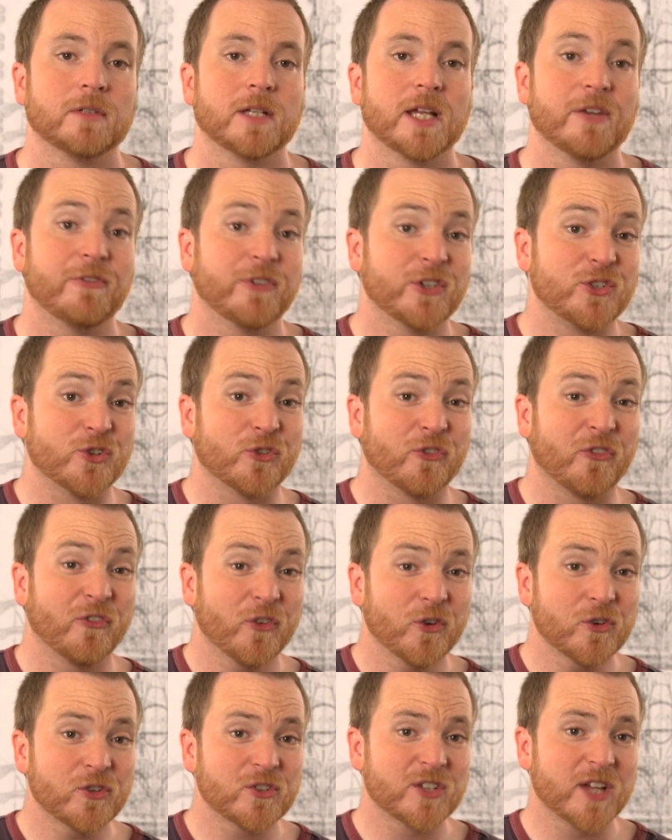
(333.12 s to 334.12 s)
If it's your
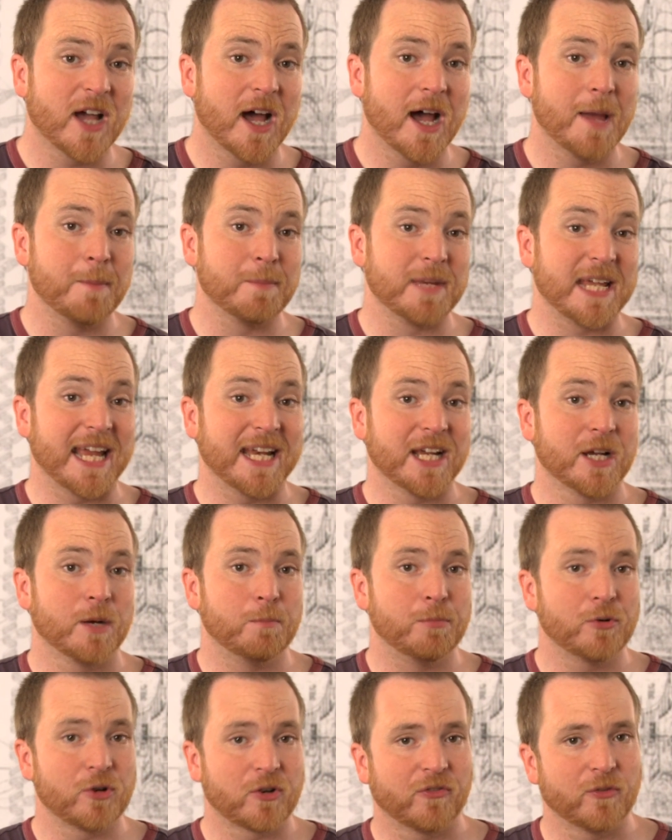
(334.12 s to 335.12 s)
first time getting a
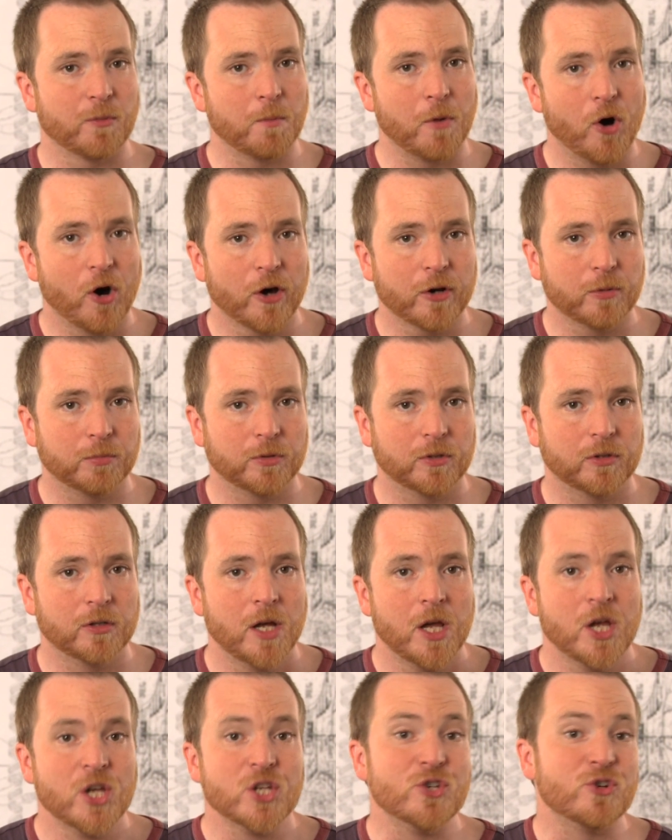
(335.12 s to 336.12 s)
book from Audible,
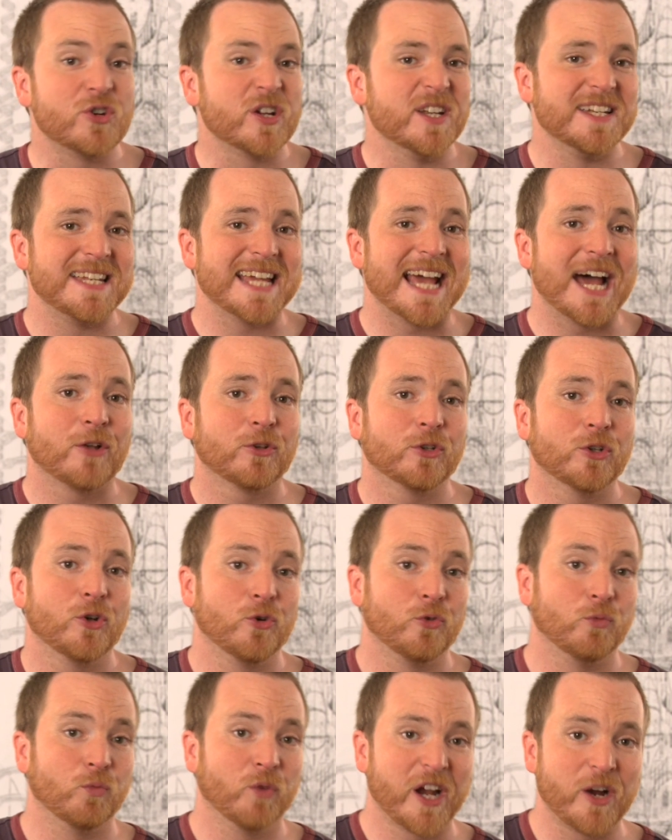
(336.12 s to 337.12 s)
you can
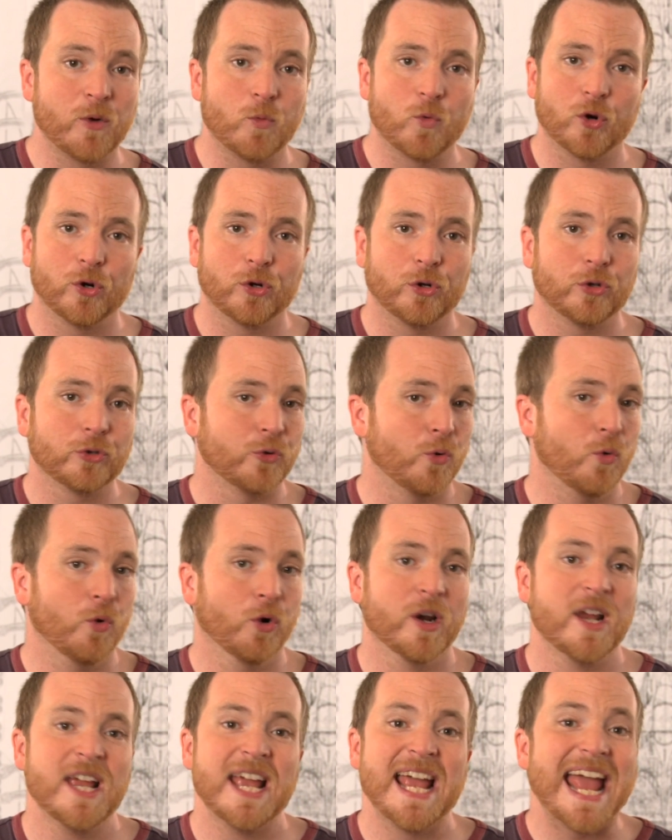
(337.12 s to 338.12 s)
download Ringworld
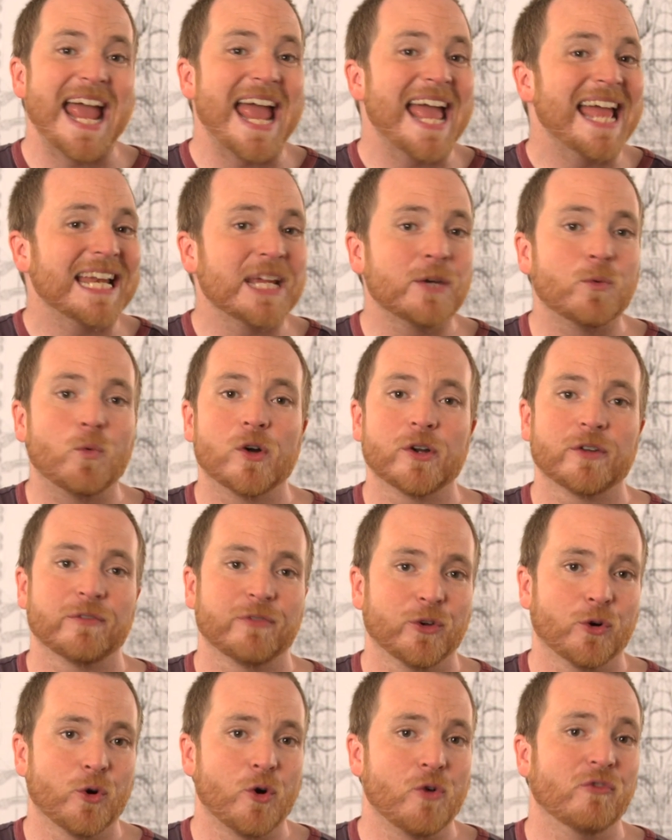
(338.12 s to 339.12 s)
or any one of
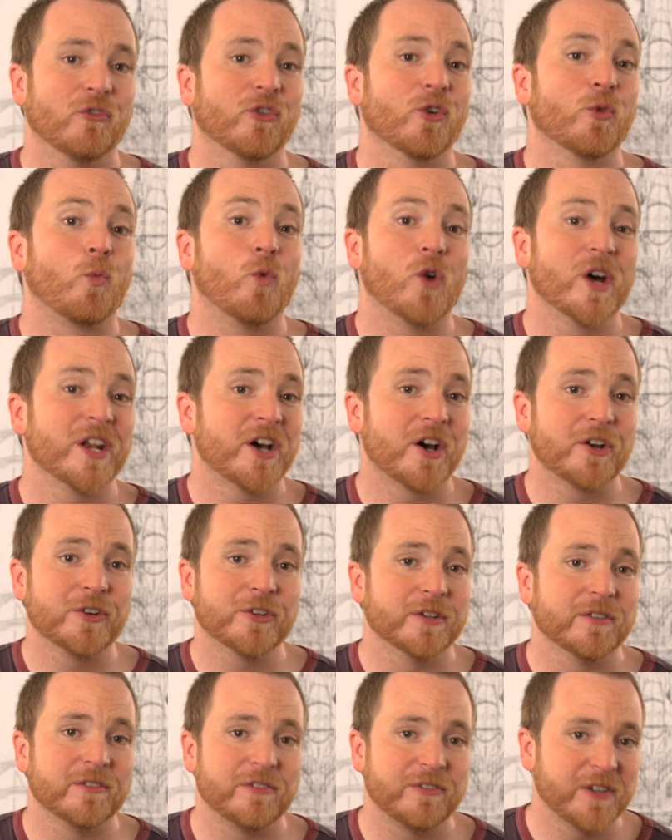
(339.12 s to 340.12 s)
their over
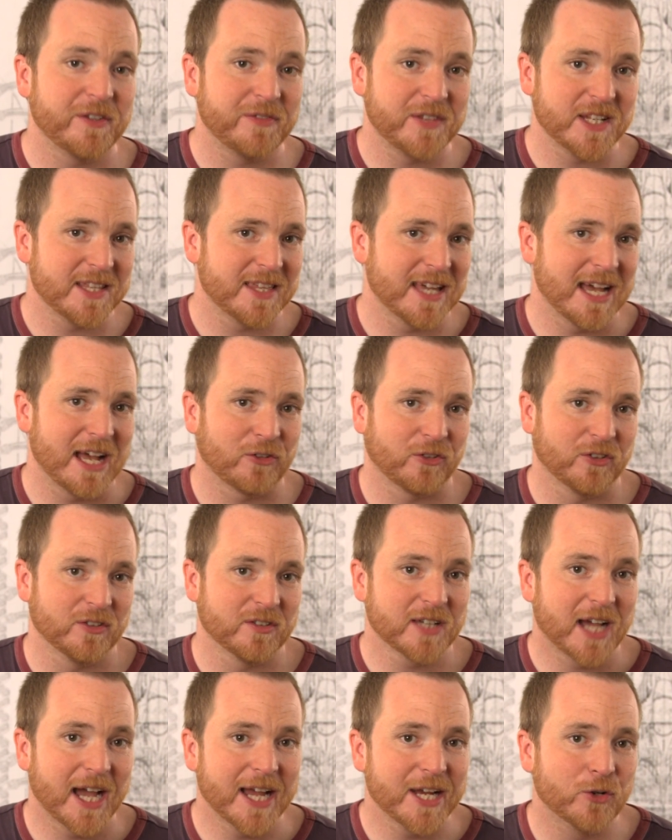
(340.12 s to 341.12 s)

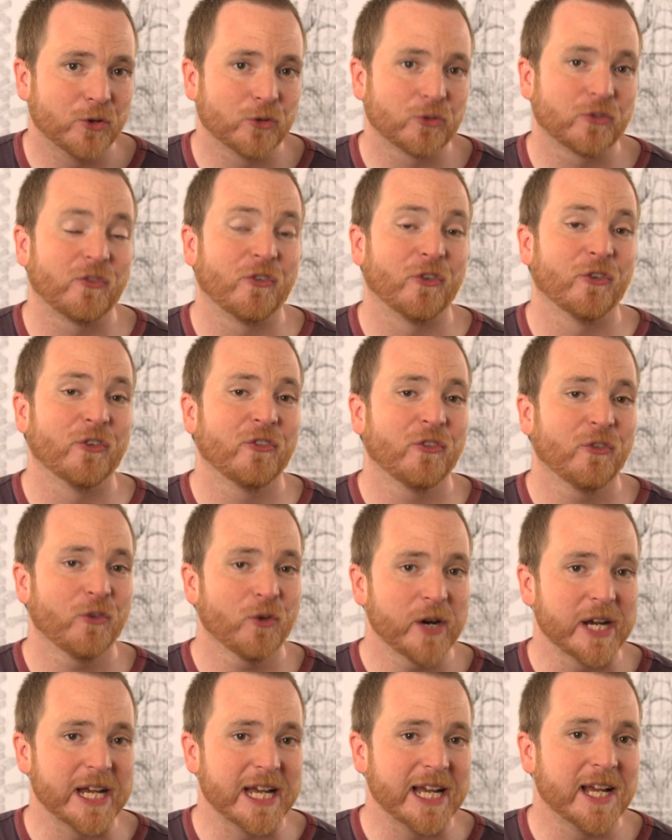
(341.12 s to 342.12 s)
150,000 titles for
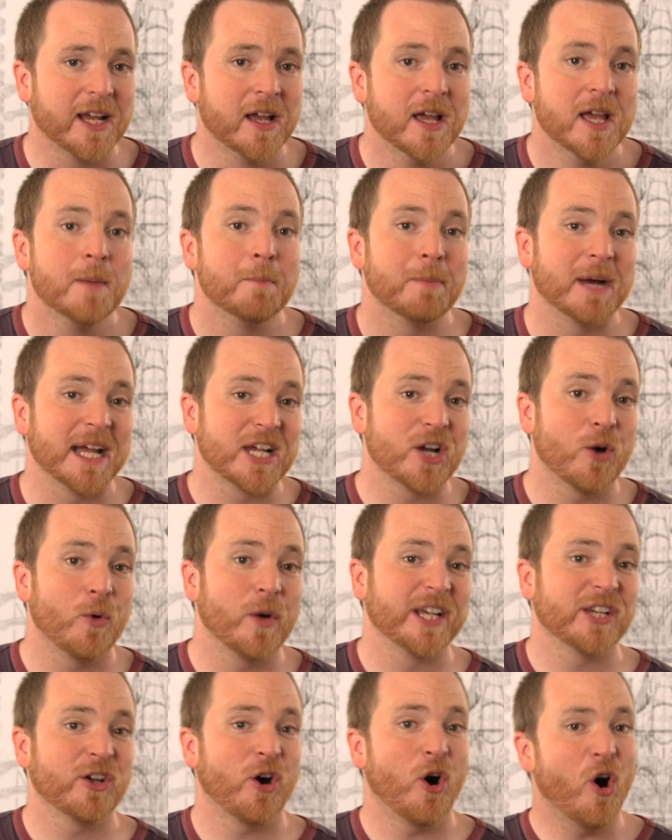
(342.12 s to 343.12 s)
free by
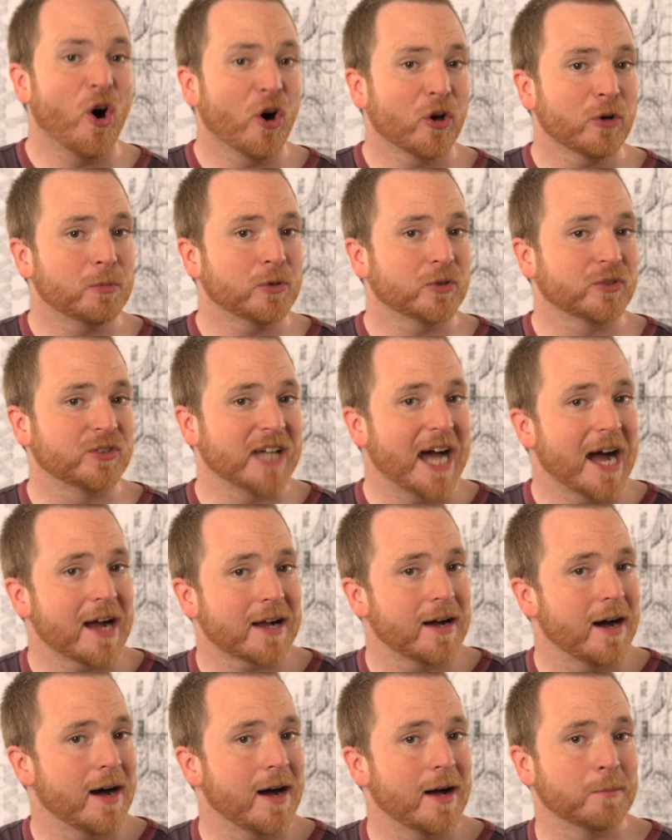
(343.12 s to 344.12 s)
going to
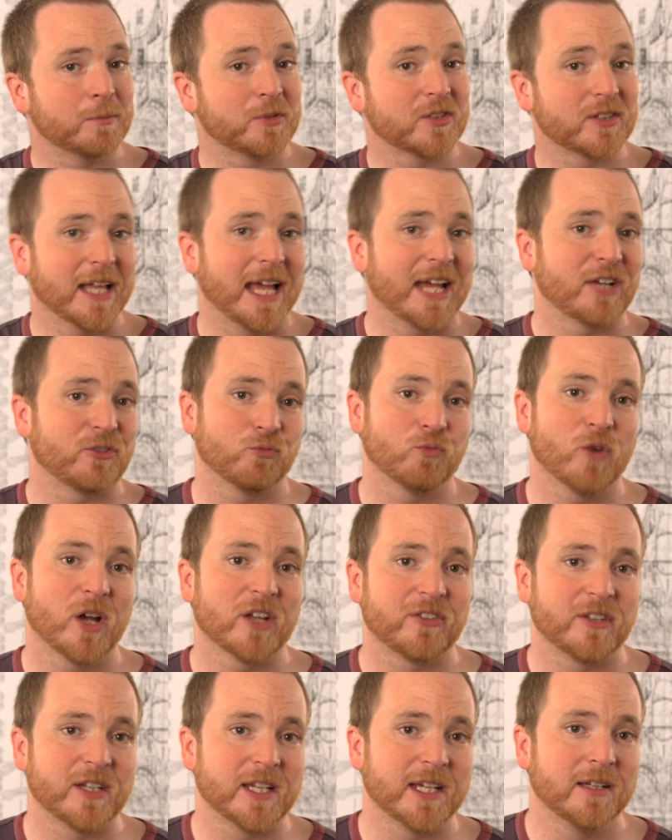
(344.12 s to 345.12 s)
audible.com slash
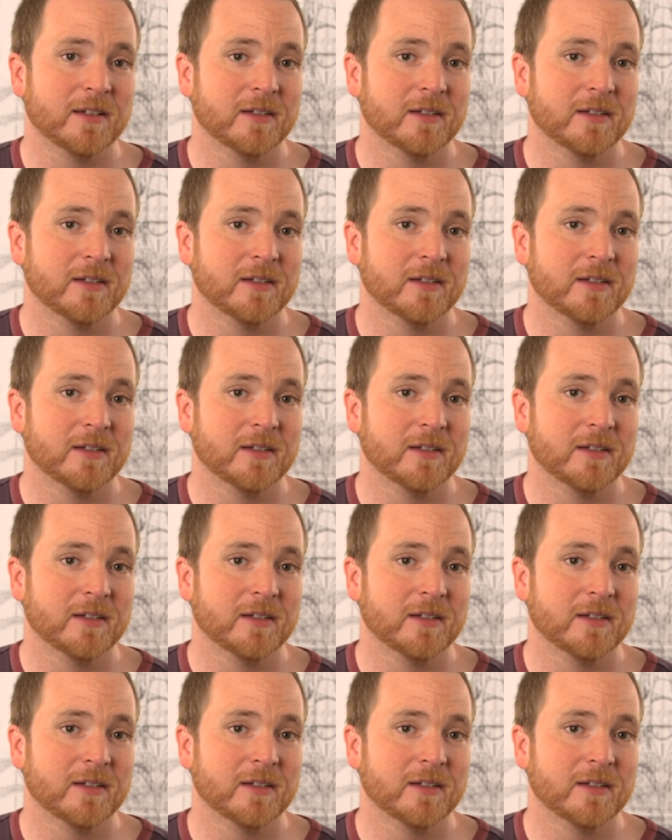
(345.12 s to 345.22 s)
rusty.